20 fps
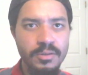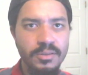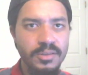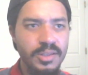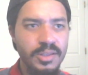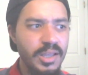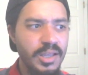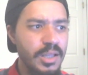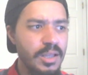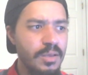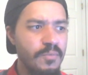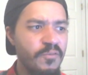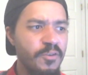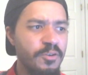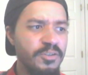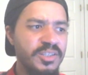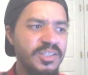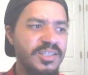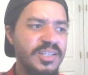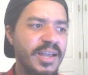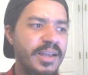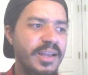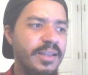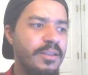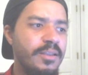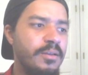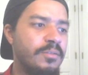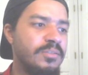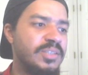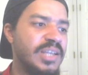thing versus
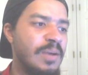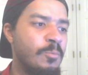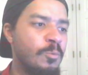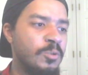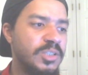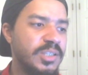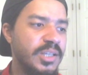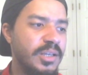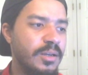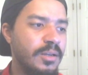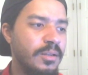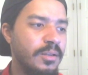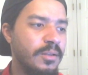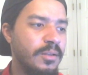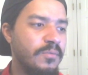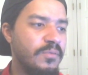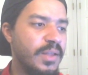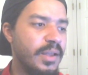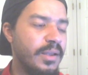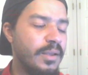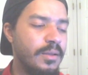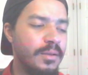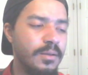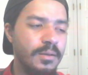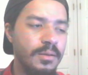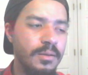like, you know, Time Will Tell if like,